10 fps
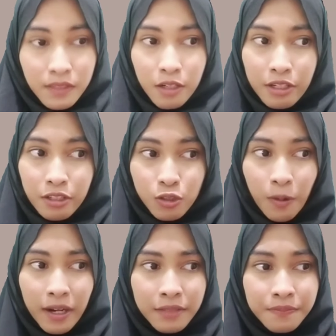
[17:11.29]
Radius
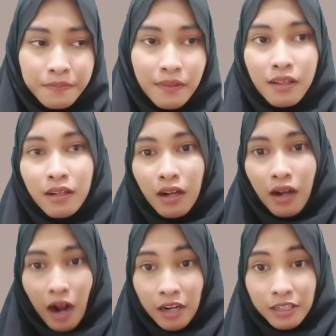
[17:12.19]
square,
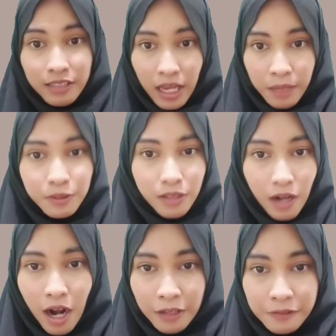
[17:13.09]
r times
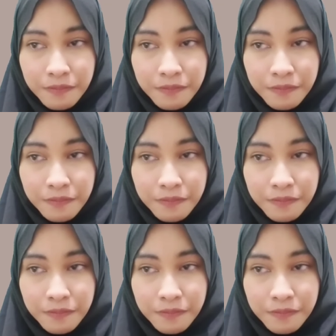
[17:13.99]
r.